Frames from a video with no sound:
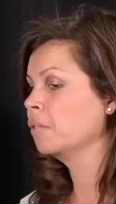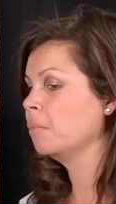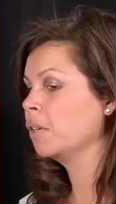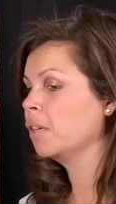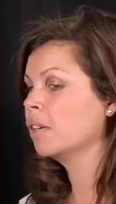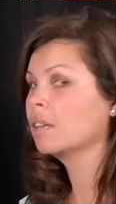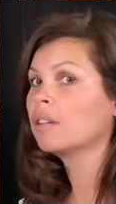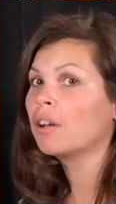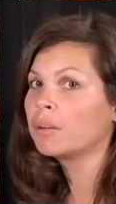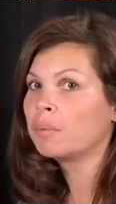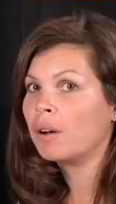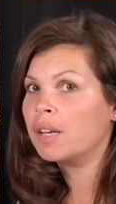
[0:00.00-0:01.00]
to be a
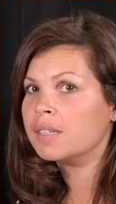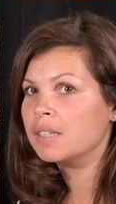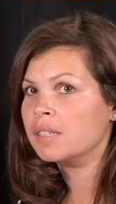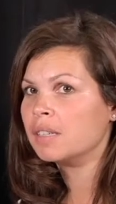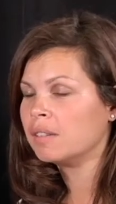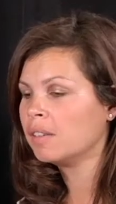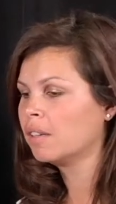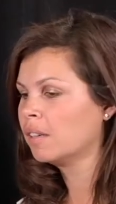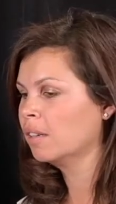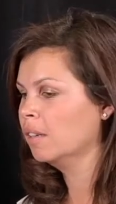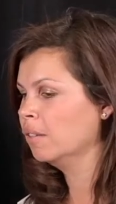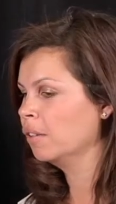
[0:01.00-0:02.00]
long process. I
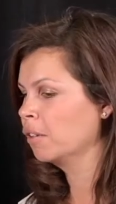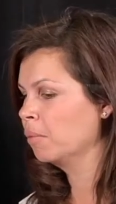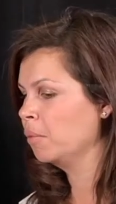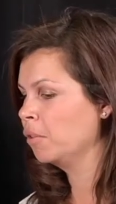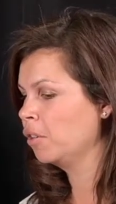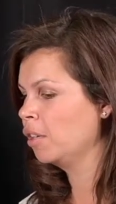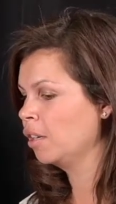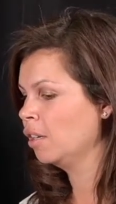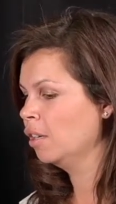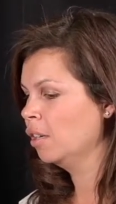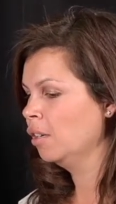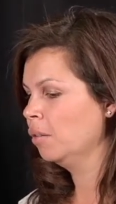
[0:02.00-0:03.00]
think in the
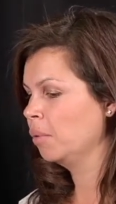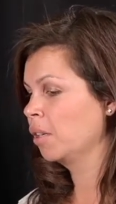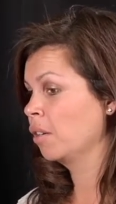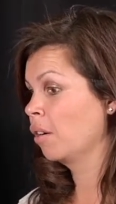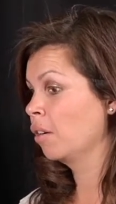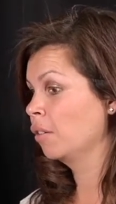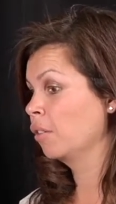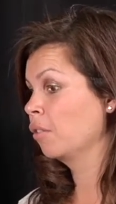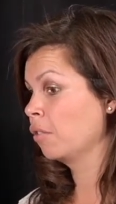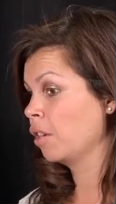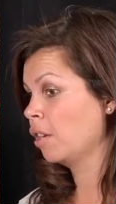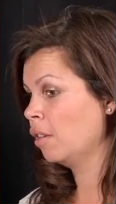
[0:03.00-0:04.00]
community, we can all
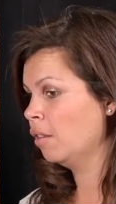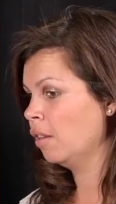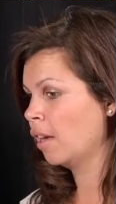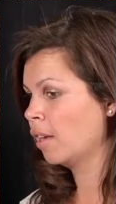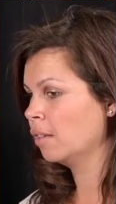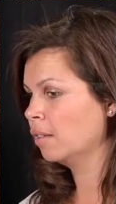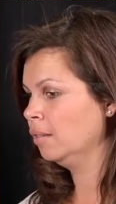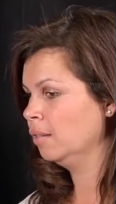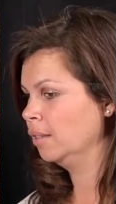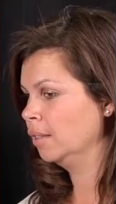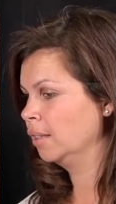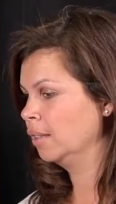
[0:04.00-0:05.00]
agree that
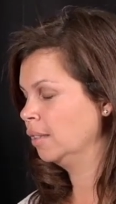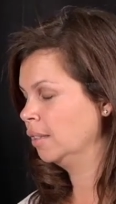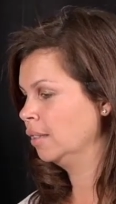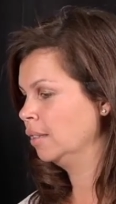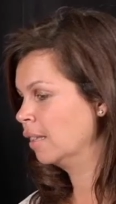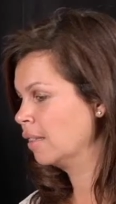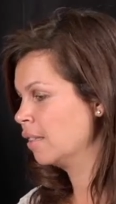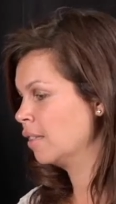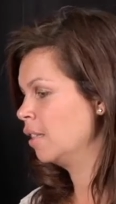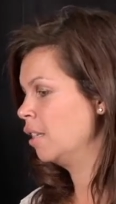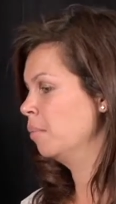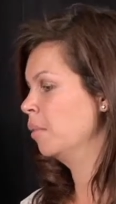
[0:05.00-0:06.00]
it doesn't
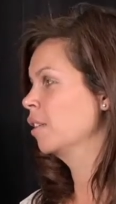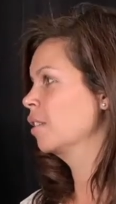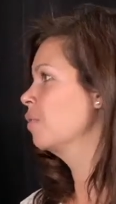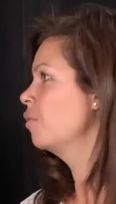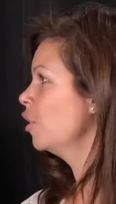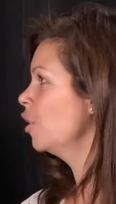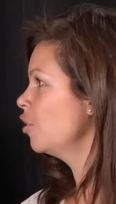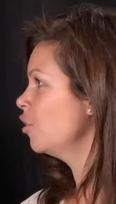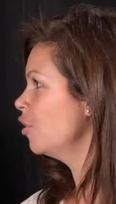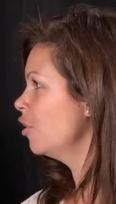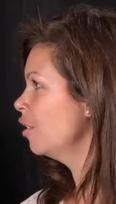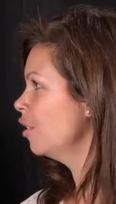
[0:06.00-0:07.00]
seem like it's
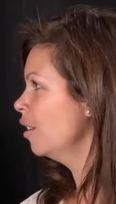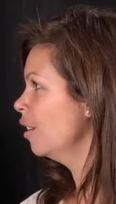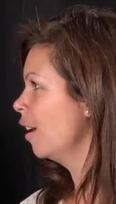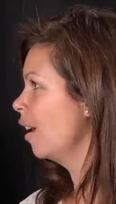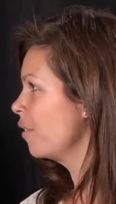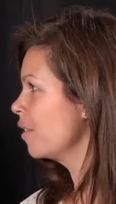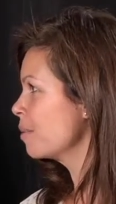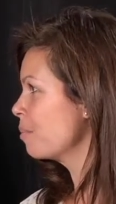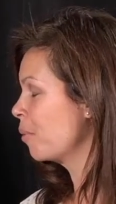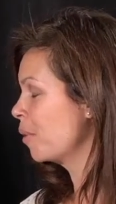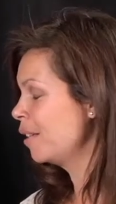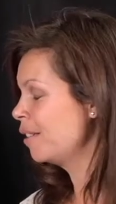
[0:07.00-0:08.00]
finished at this
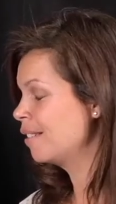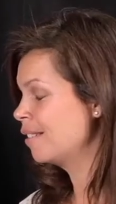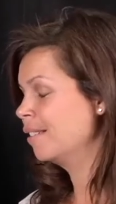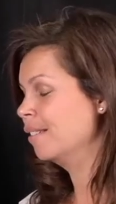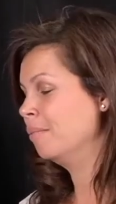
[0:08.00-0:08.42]
point, mm.